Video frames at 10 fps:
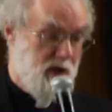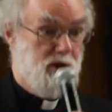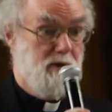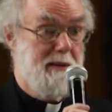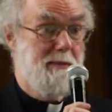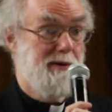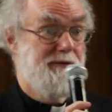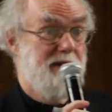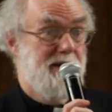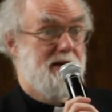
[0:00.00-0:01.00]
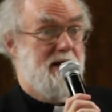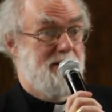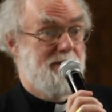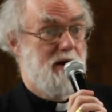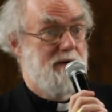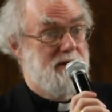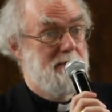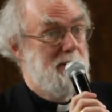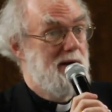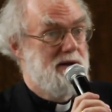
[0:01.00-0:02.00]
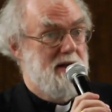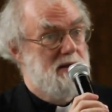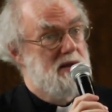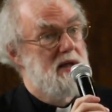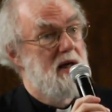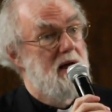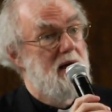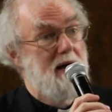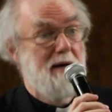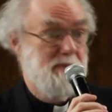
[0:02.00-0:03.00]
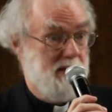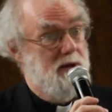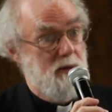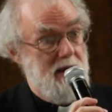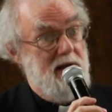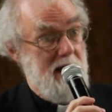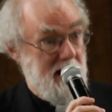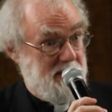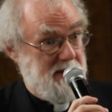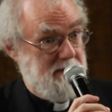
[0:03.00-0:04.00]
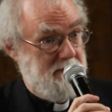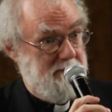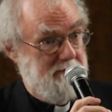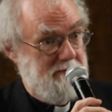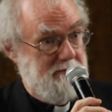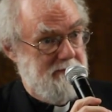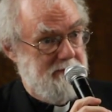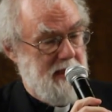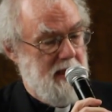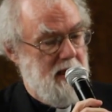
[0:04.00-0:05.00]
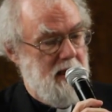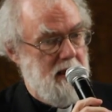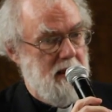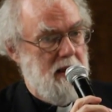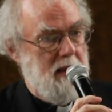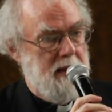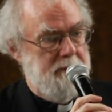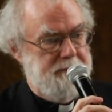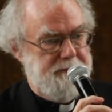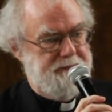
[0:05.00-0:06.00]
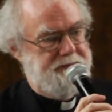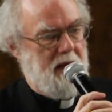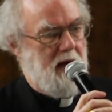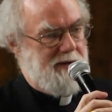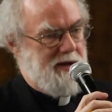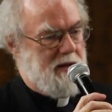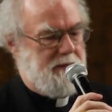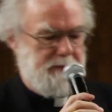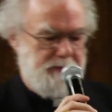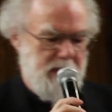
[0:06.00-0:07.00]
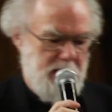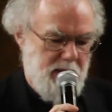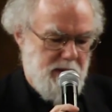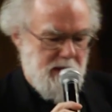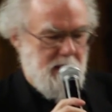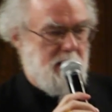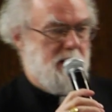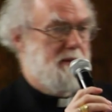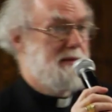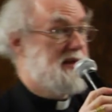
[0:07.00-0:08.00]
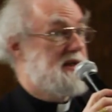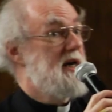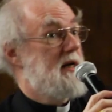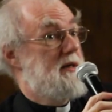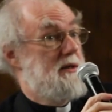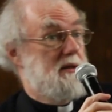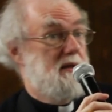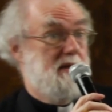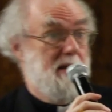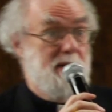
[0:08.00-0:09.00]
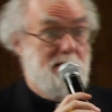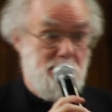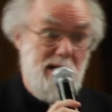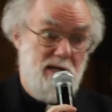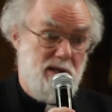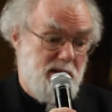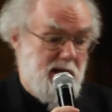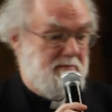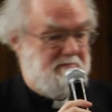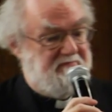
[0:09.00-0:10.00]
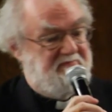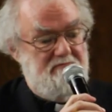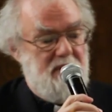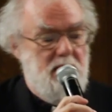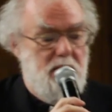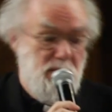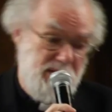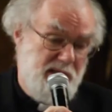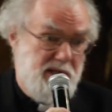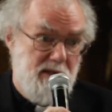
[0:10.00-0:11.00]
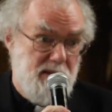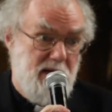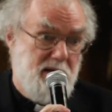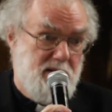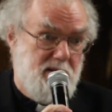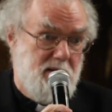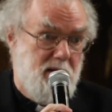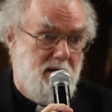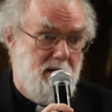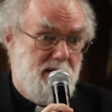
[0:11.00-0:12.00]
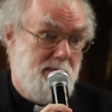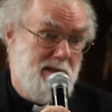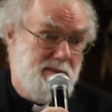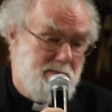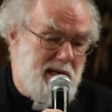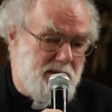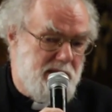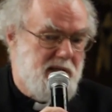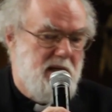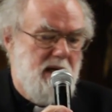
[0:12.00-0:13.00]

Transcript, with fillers: Should people of faith get involved in politics? Absolutely yes. Um, I think the, the mistake that sometimes made and the resistance that sometimes meets